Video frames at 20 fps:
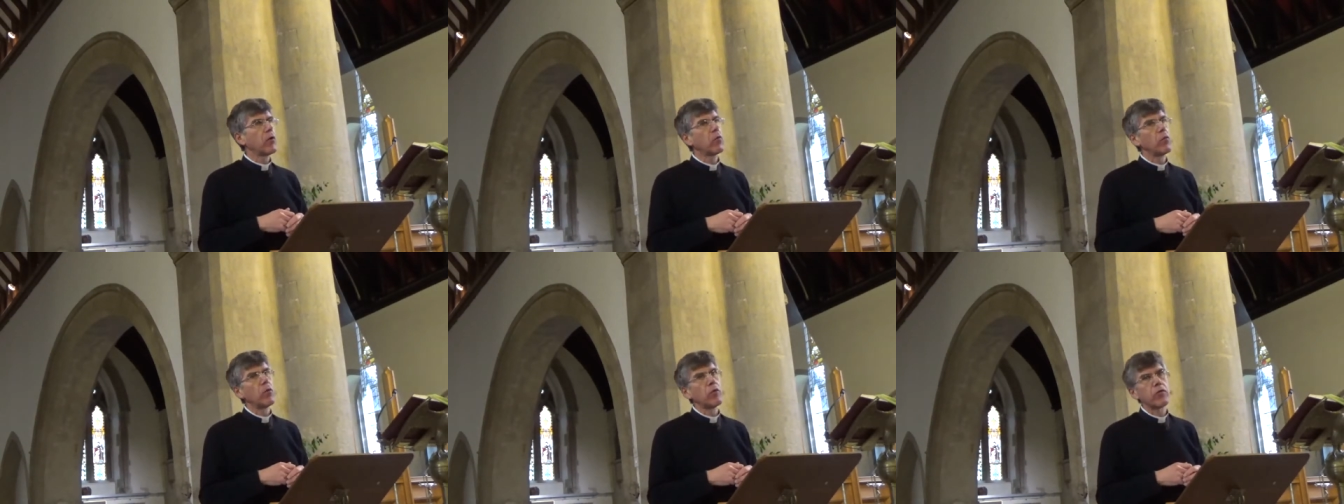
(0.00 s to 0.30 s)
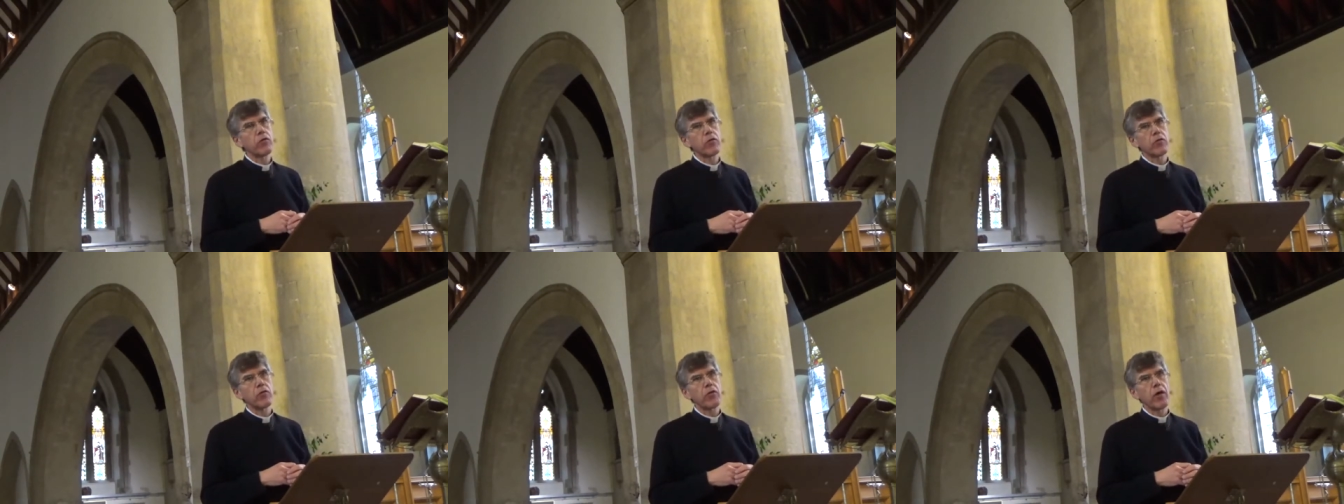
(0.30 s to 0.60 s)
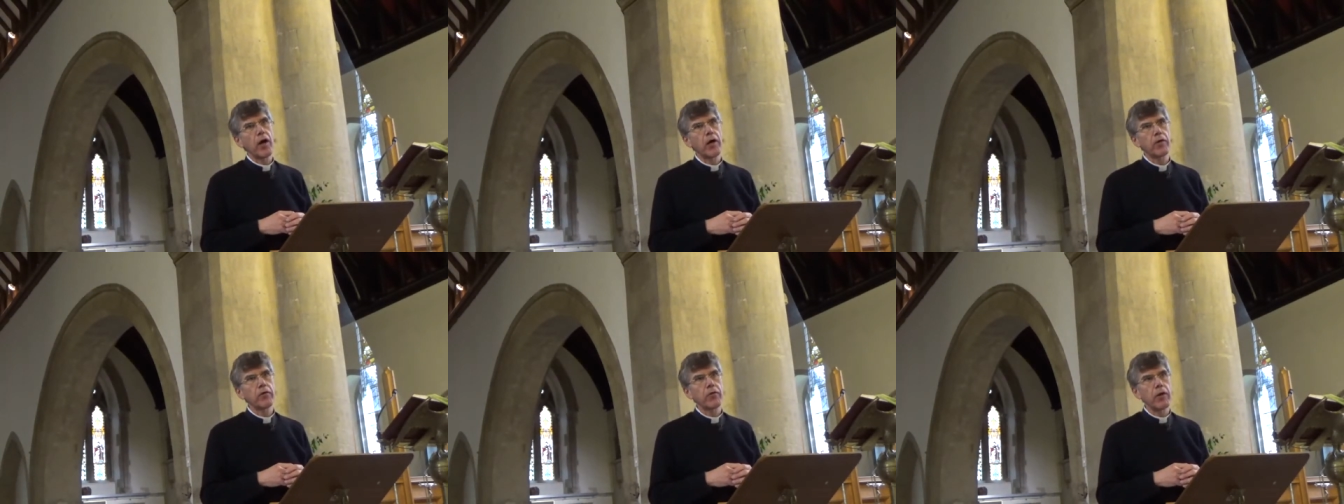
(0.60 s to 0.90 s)
with
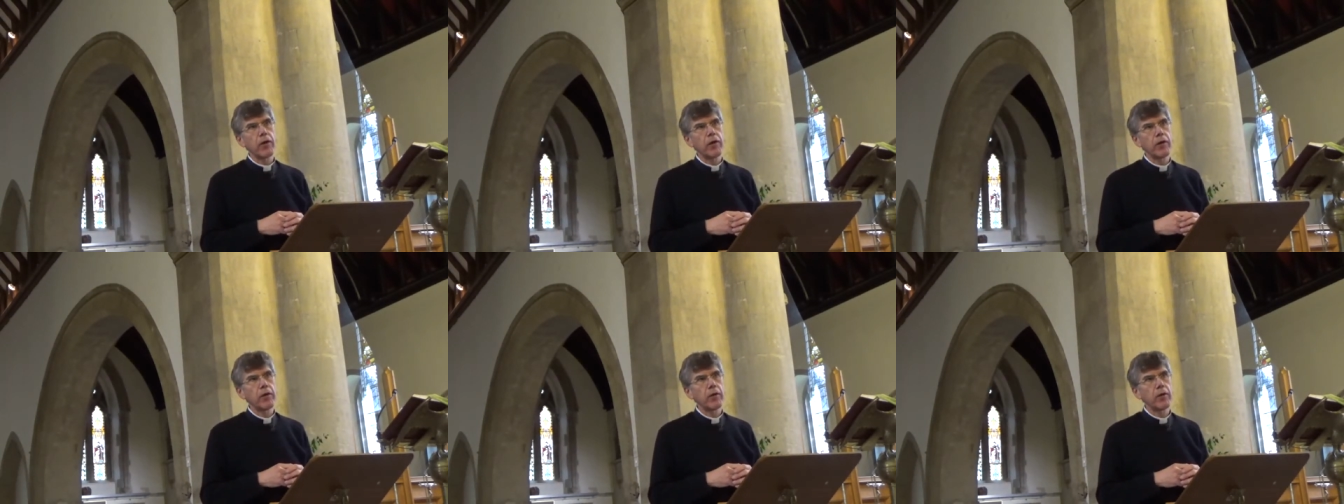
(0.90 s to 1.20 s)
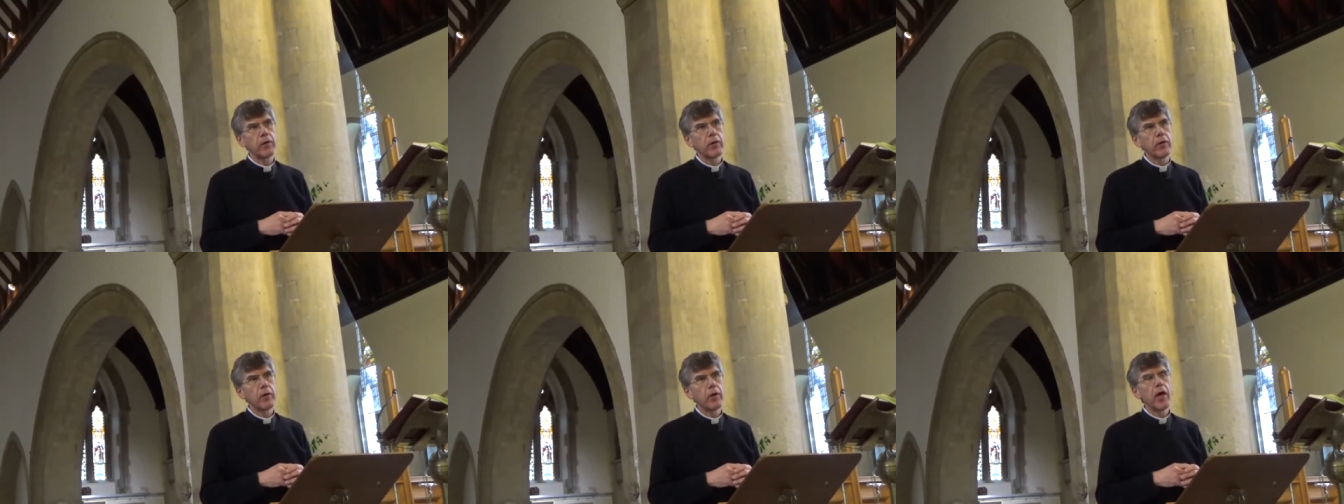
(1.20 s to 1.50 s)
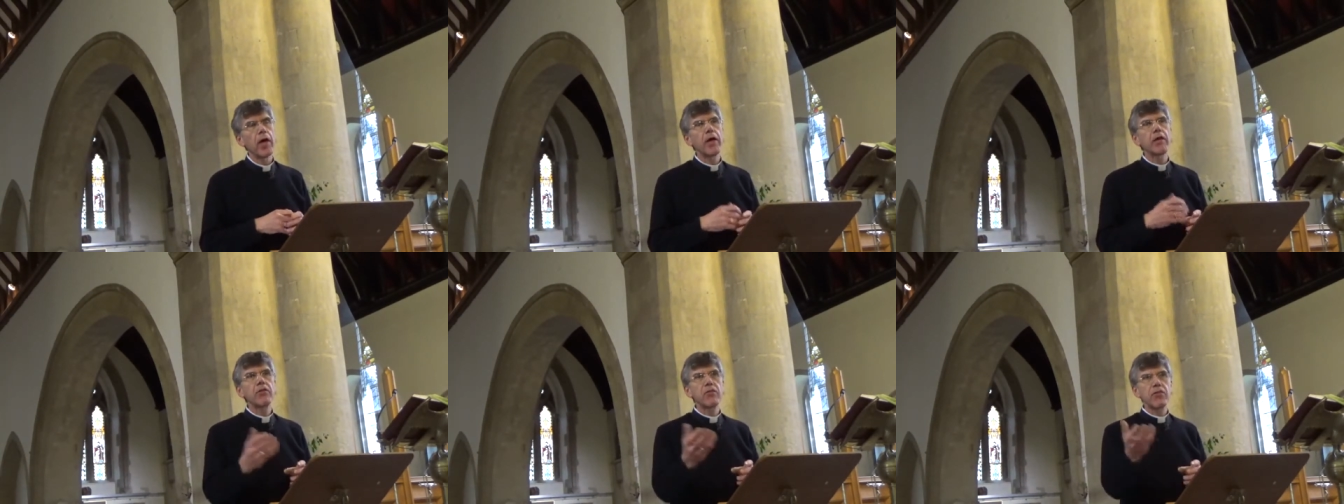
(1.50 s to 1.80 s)
society,
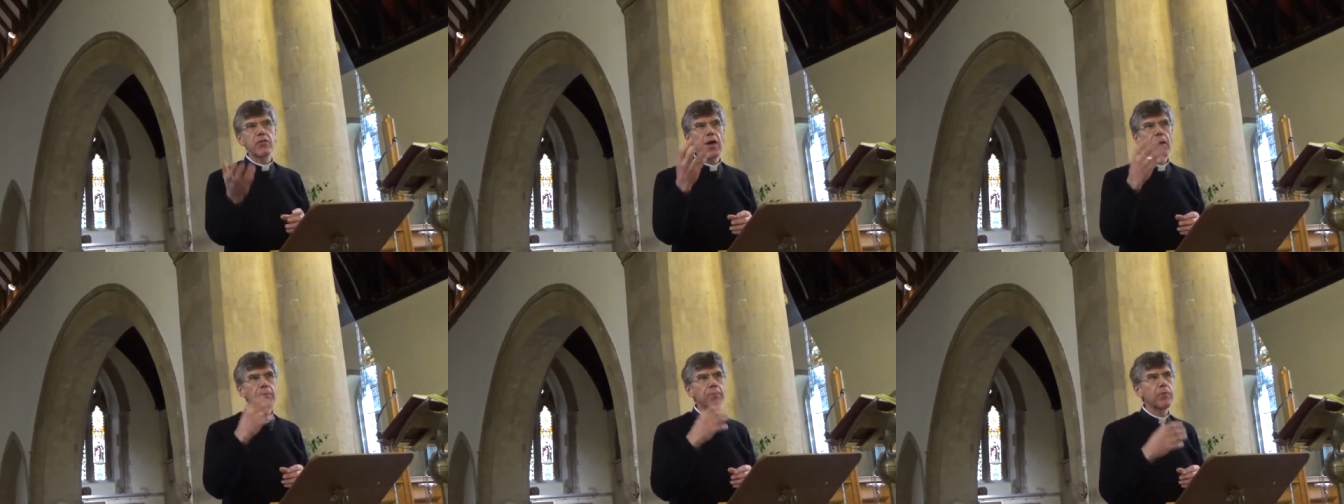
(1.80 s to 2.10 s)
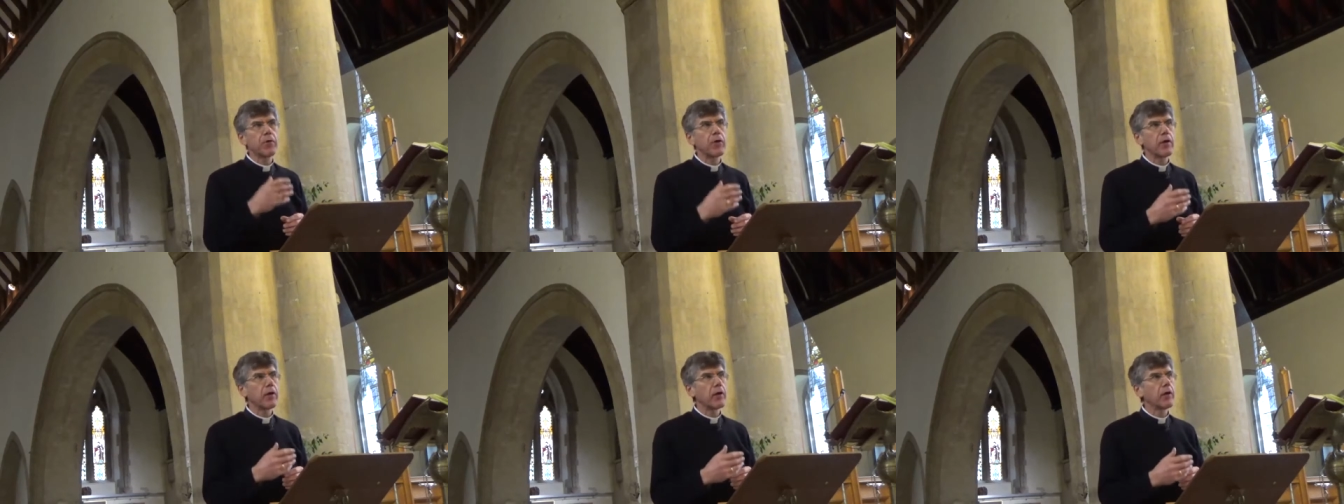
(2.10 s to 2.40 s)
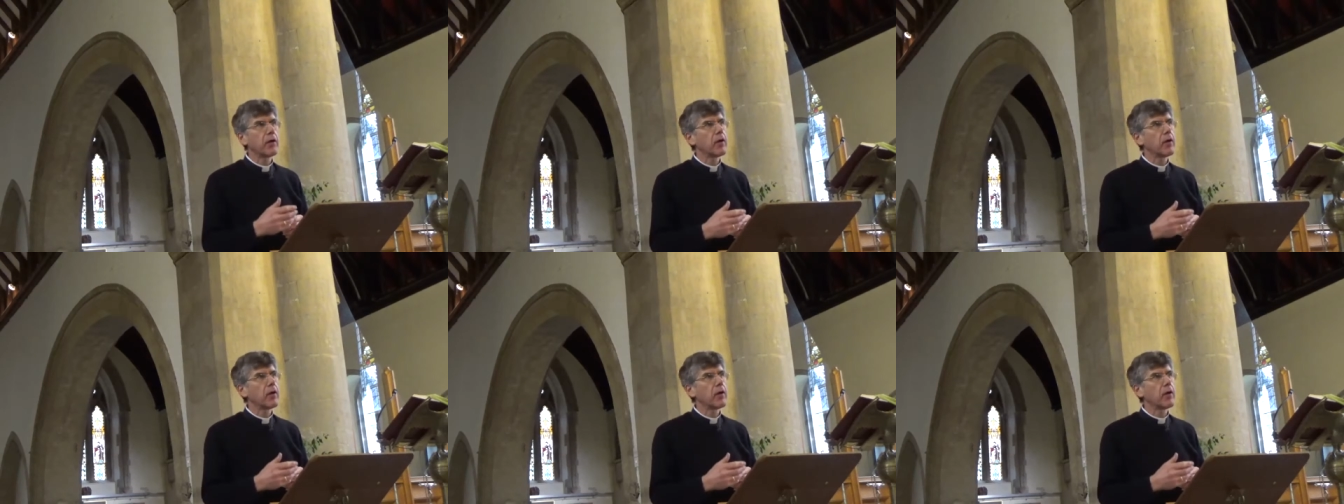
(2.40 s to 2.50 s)
accepting,